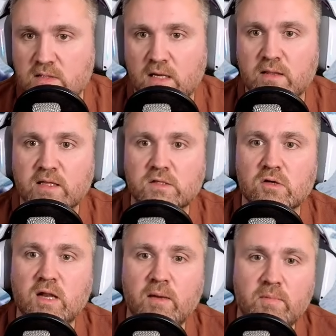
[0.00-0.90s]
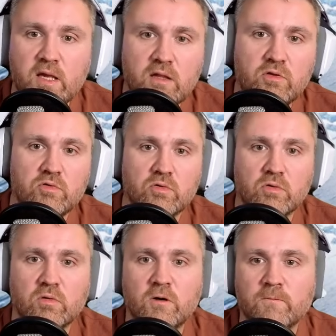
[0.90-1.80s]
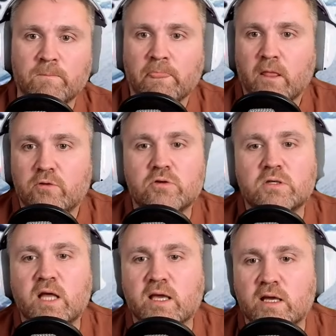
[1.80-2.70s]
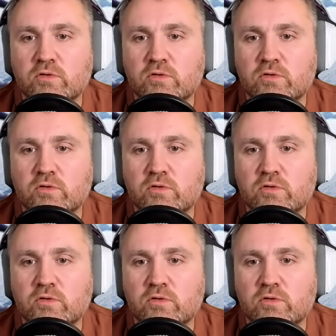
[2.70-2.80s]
And that's gonna mean, you're gonna get